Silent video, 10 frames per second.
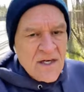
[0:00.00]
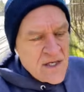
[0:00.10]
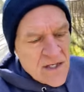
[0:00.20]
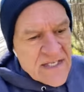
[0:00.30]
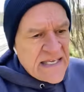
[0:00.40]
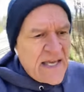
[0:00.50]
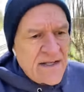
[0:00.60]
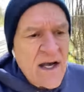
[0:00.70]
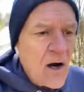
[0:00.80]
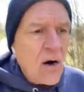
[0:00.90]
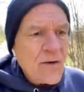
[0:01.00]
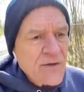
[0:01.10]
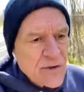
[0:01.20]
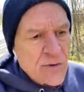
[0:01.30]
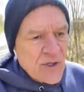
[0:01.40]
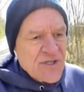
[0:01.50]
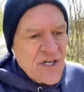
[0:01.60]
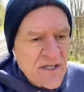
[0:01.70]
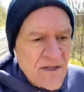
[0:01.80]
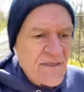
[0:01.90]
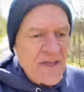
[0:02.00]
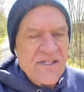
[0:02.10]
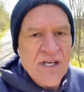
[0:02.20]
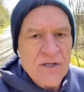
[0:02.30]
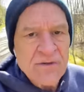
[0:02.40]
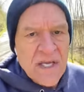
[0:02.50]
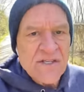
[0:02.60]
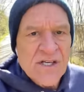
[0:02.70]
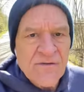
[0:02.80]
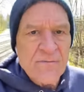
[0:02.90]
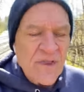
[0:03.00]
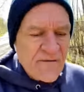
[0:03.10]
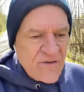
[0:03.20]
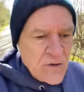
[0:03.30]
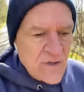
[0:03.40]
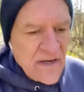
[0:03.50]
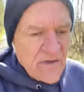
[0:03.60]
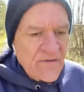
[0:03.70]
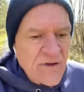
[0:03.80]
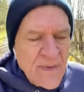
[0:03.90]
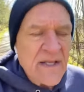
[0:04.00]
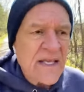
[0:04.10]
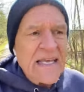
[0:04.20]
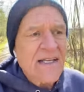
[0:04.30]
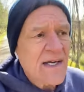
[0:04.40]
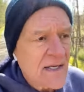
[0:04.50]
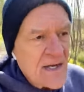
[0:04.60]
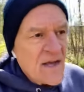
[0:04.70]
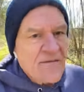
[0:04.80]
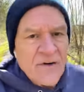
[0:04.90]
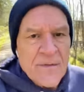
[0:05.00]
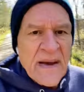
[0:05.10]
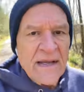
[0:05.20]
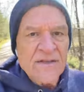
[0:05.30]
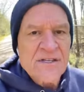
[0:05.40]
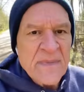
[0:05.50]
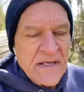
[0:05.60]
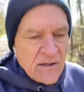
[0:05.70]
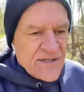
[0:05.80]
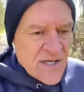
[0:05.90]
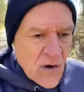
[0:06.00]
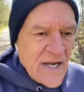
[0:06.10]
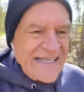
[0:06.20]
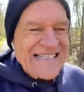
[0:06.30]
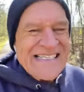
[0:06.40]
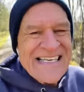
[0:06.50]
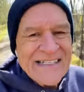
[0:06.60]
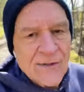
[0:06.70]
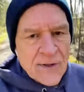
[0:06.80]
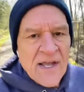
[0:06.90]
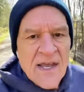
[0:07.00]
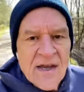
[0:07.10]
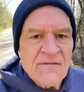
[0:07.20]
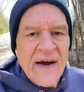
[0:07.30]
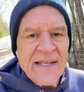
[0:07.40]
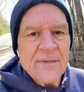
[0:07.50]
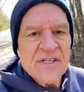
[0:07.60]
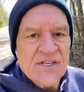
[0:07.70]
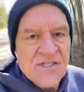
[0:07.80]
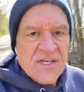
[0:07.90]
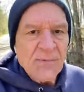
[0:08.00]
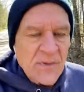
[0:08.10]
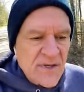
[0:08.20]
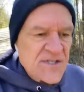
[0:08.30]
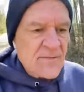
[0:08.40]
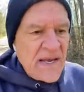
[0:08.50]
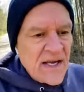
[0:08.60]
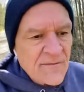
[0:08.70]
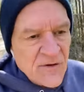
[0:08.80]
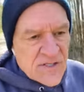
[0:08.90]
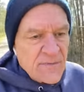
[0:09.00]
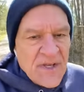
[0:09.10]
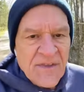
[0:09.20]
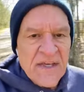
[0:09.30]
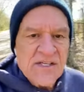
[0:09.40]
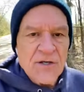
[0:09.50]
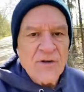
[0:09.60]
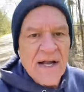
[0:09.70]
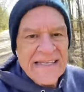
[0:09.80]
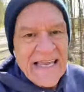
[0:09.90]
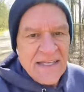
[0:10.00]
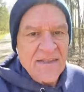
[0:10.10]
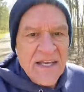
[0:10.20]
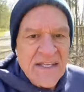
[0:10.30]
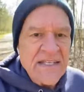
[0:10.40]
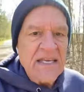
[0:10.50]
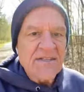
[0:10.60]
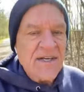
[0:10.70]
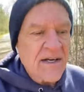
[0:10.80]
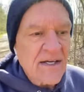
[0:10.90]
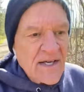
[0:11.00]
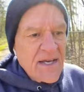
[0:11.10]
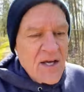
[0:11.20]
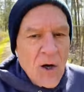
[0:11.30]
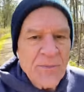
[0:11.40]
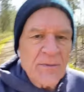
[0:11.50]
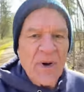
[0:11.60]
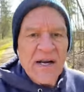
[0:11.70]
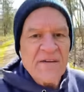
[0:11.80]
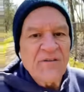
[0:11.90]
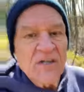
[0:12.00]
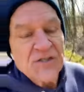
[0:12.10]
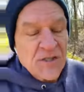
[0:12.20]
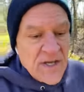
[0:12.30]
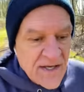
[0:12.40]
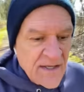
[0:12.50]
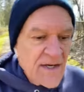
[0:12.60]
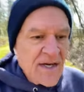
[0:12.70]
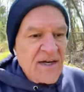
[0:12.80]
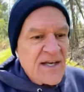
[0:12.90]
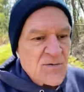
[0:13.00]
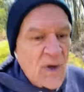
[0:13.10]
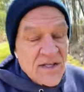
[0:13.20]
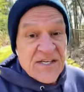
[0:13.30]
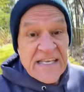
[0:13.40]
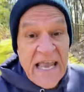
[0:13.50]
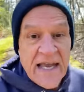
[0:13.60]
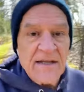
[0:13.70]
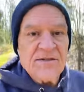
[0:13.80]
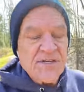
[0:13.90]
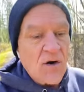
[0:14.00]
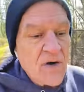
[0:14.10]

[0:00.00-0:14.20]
to get all the nutrition and the things that you need just from the food, even if you eat a very balanced meal. So consider vitamins and supplements to make up for some of the things that you're not getting that you need to help your body function as well as it can. So